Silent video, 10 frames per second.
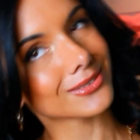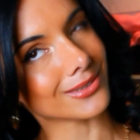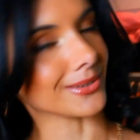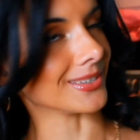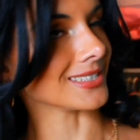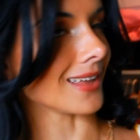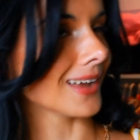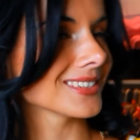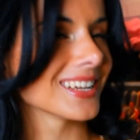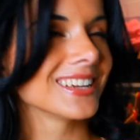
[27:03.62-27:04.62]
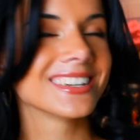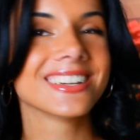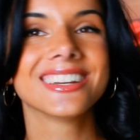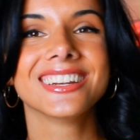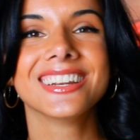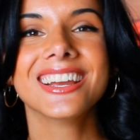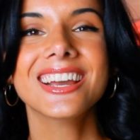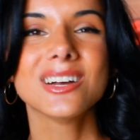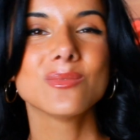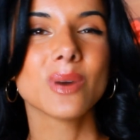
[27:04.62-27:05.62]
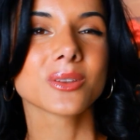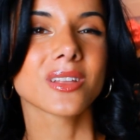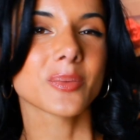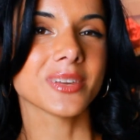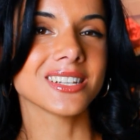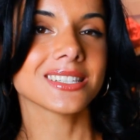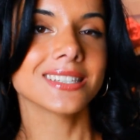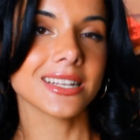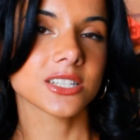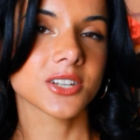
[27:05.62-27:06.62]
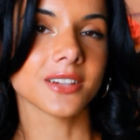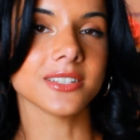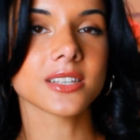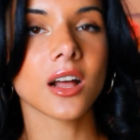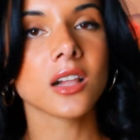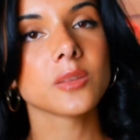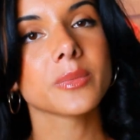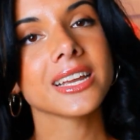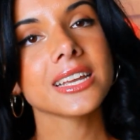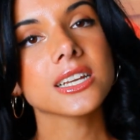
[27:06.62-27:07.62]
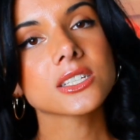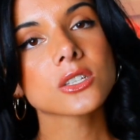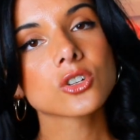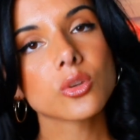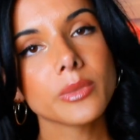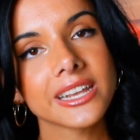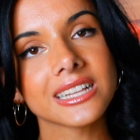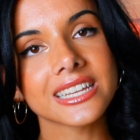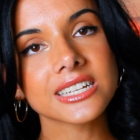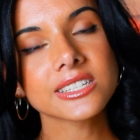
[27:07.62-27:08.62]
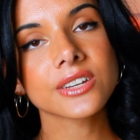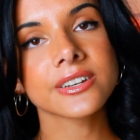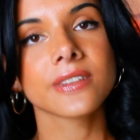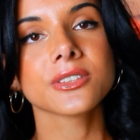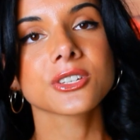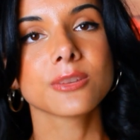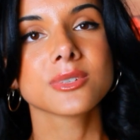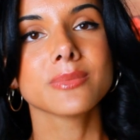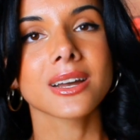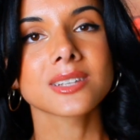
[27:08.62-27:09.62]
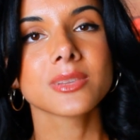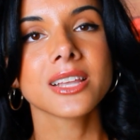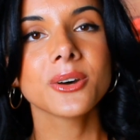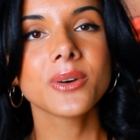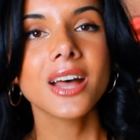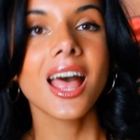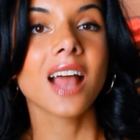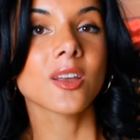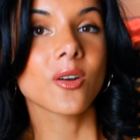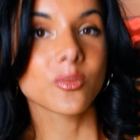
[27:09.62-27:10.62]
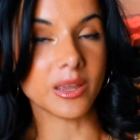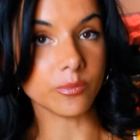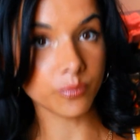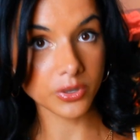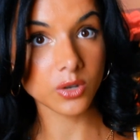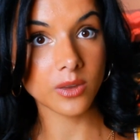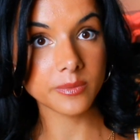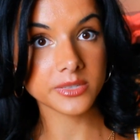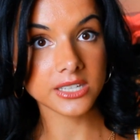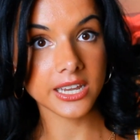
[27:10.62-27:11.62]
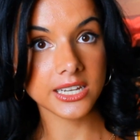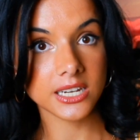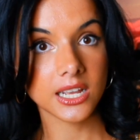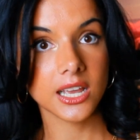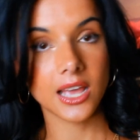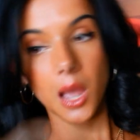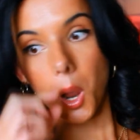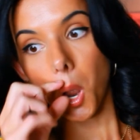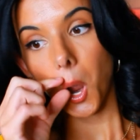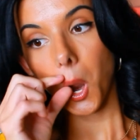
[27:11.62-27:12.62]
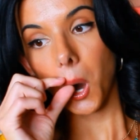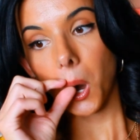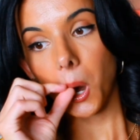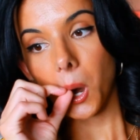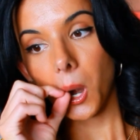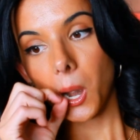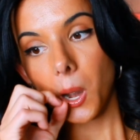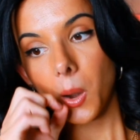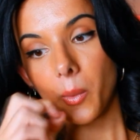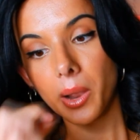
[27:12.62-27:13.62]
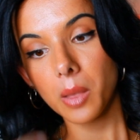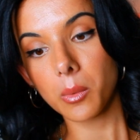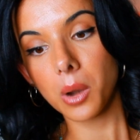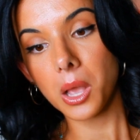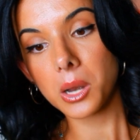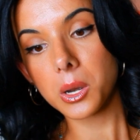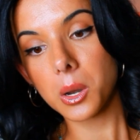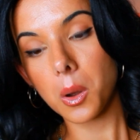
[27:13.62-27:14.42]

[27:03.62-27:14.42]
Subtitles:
So there is that. But with all that being said, Starlings, all of my social media links are down in the description box below, along with my book website. How my lip gloss.